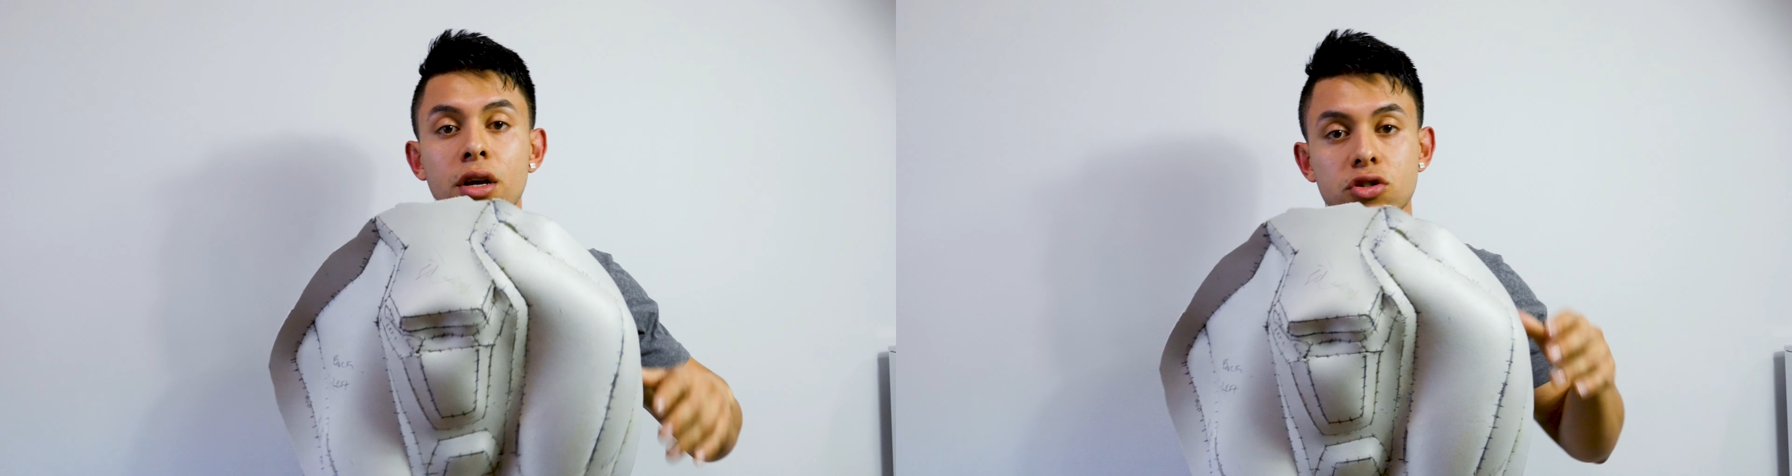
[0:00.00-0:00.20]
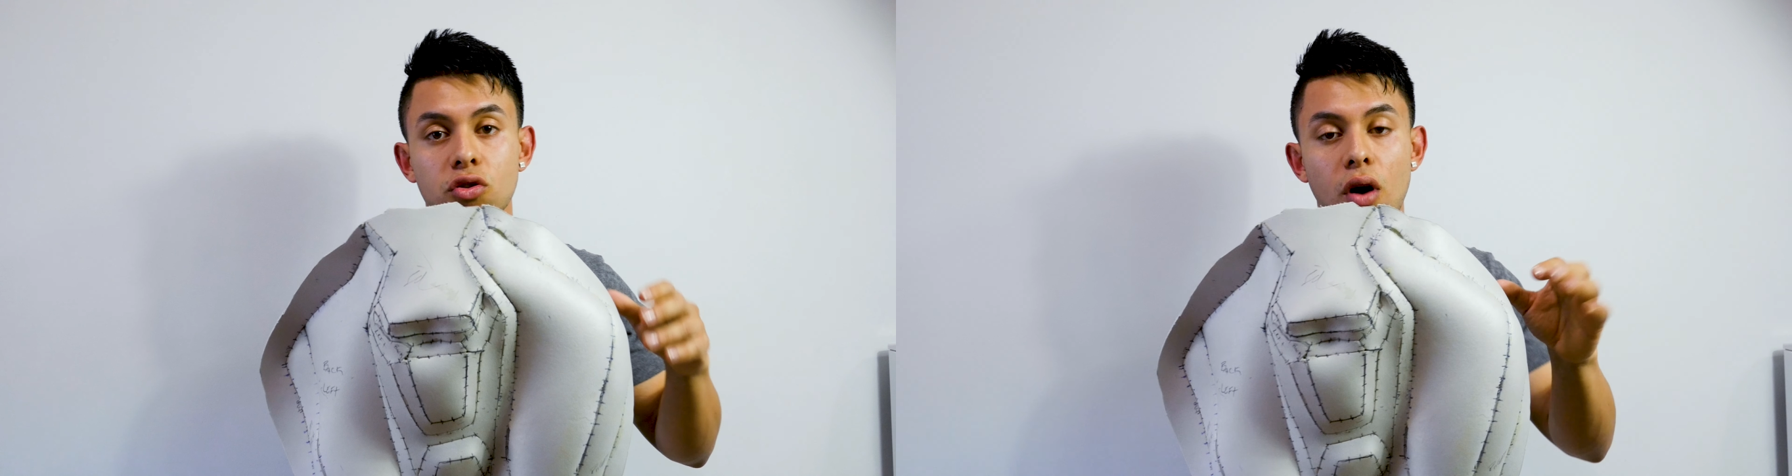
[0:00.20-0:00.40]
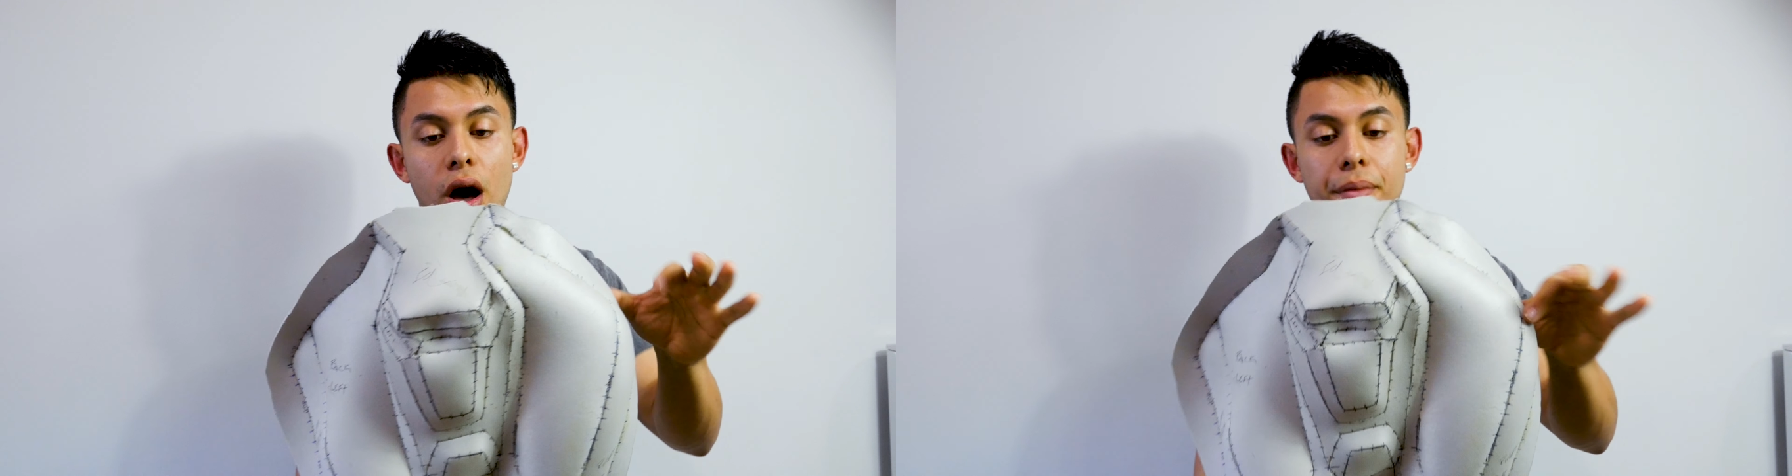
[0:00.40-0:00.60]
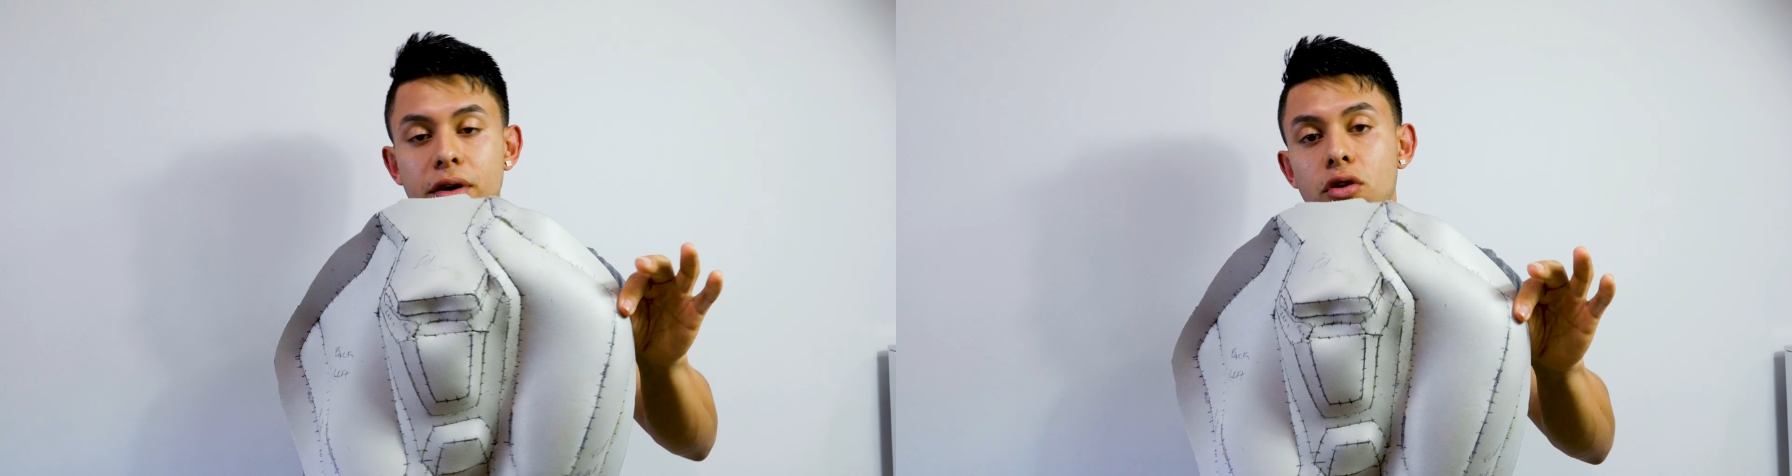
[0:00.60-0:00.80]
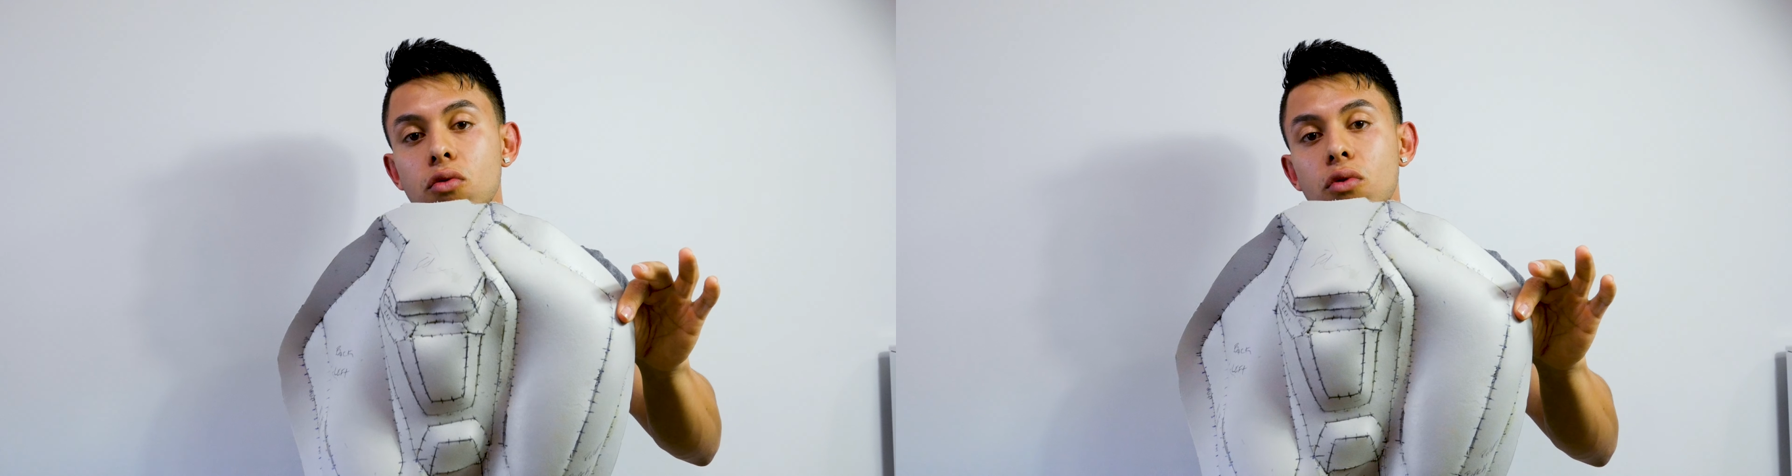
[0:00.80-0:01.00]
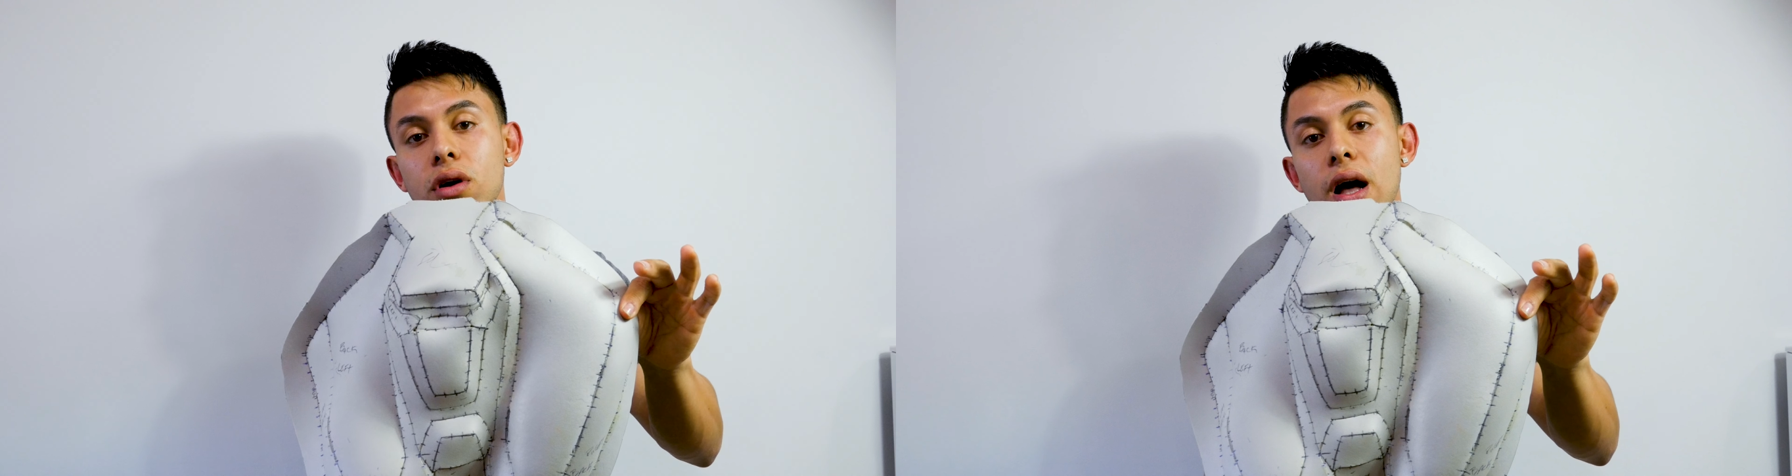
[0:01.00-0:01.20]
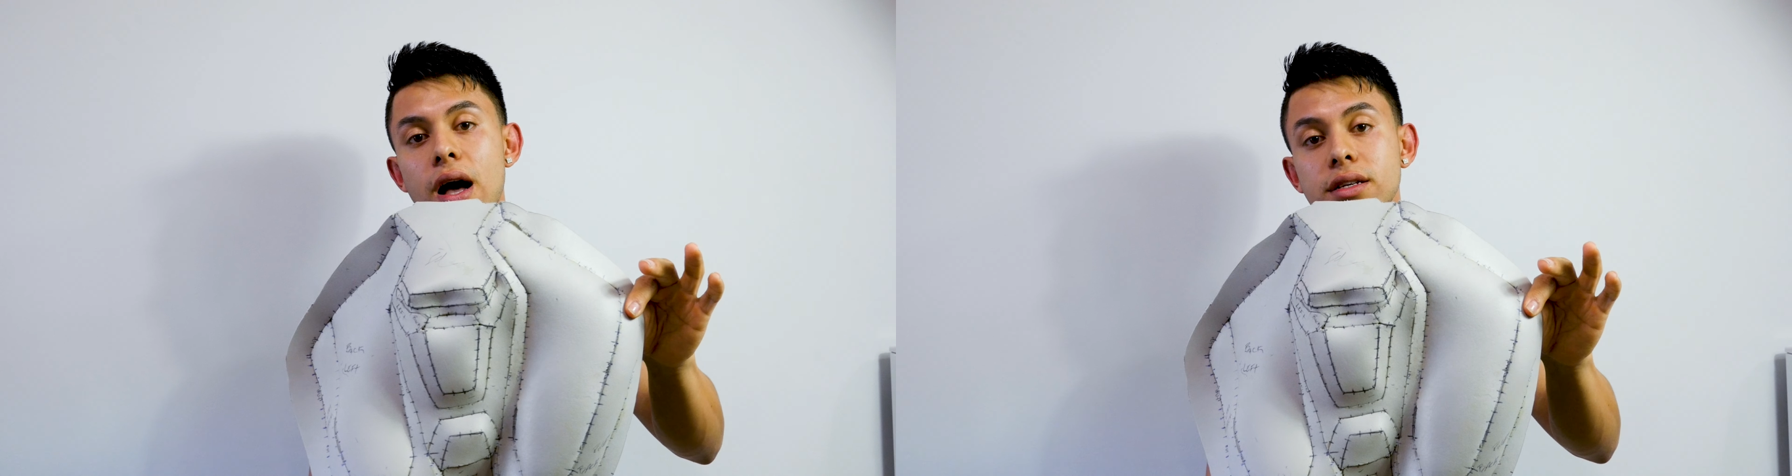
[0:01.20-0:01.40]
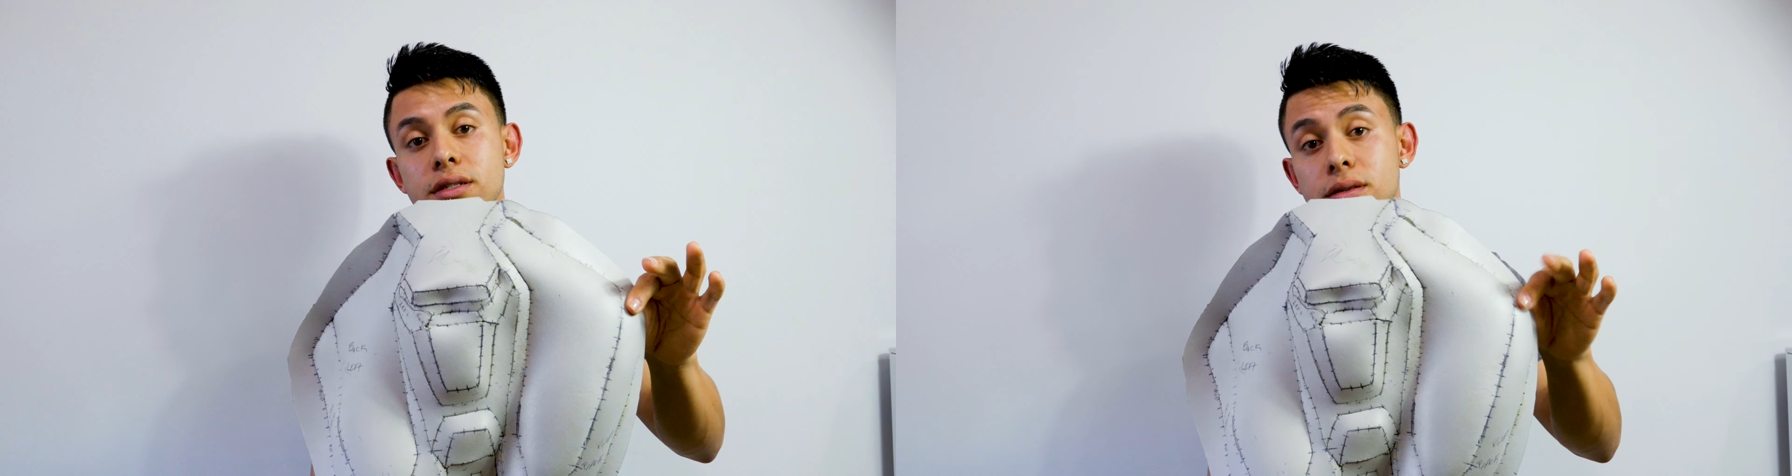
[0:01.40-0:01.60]
So have a good one,
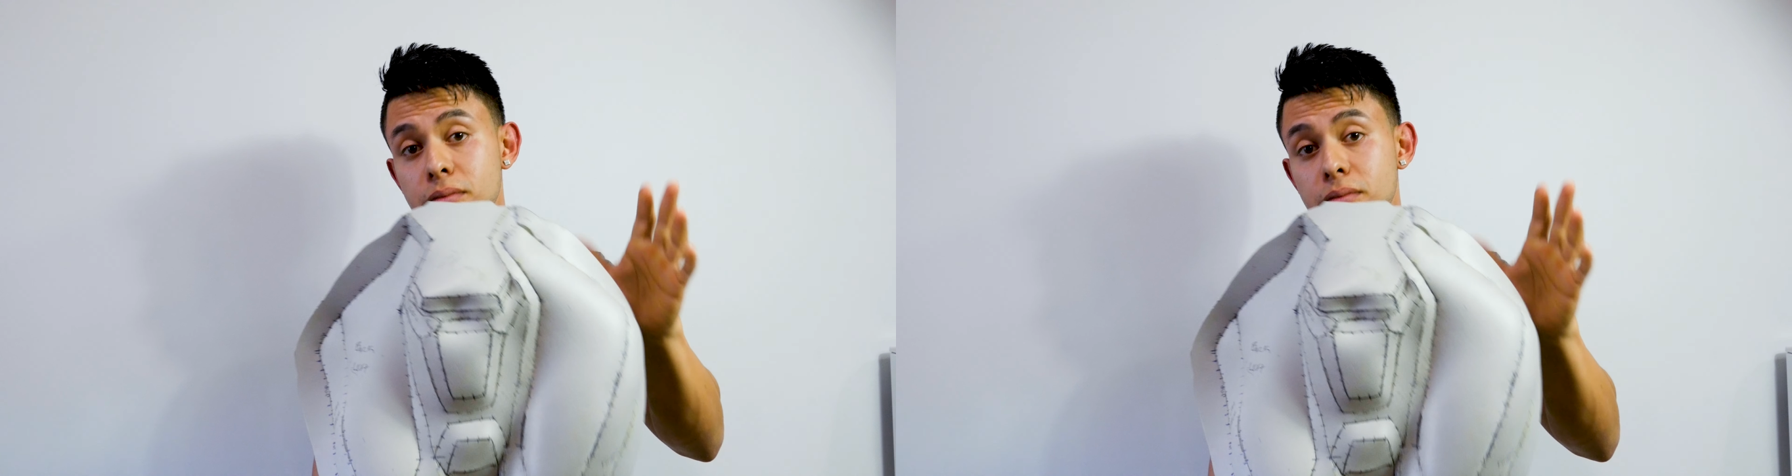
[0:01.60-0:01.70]
guys.